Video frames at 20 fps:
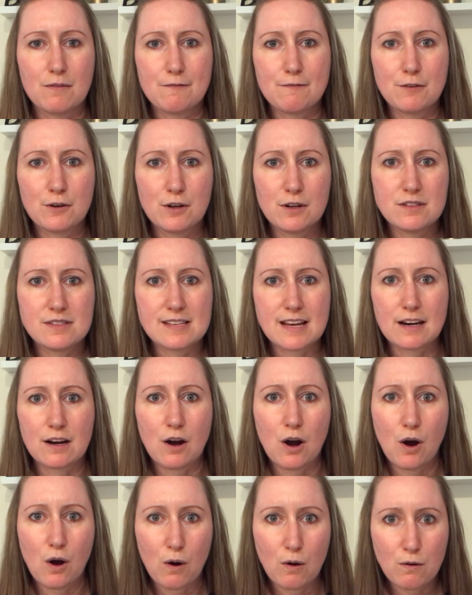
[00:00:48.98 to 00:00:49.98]
foods that are
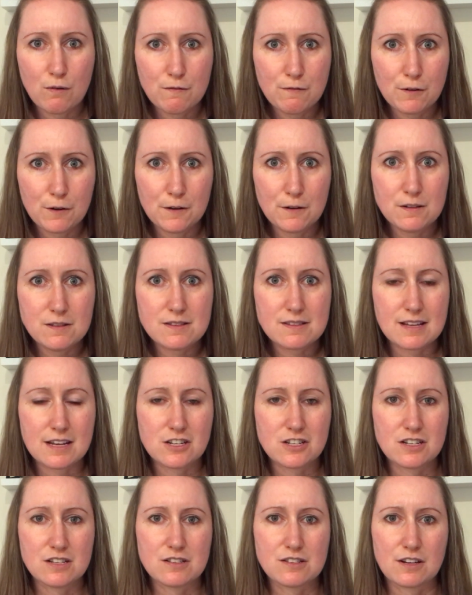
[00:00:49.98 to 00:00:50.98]
whole foods,
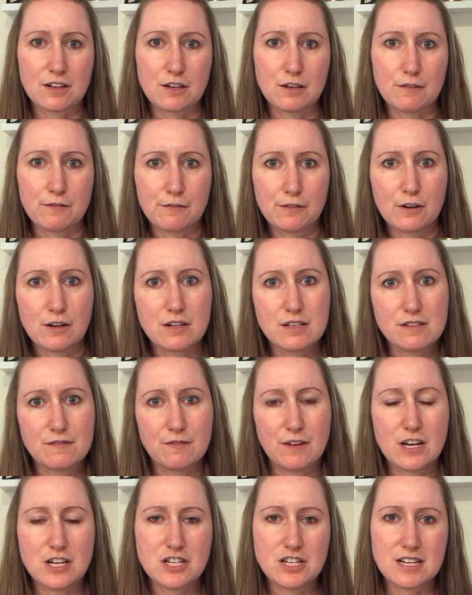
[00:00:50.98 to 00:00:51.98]
such as like your fruits,
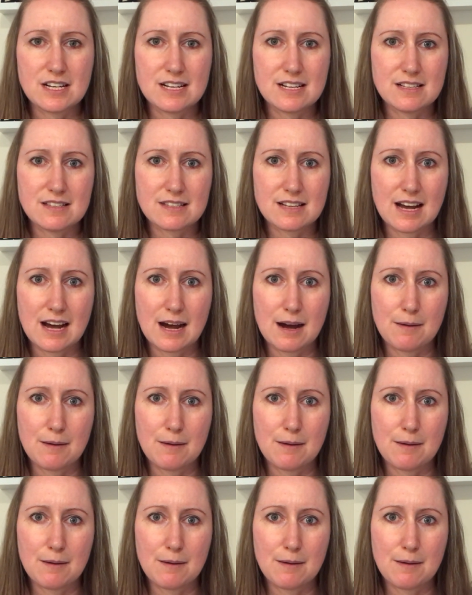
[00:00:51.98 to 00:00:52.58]
veggies,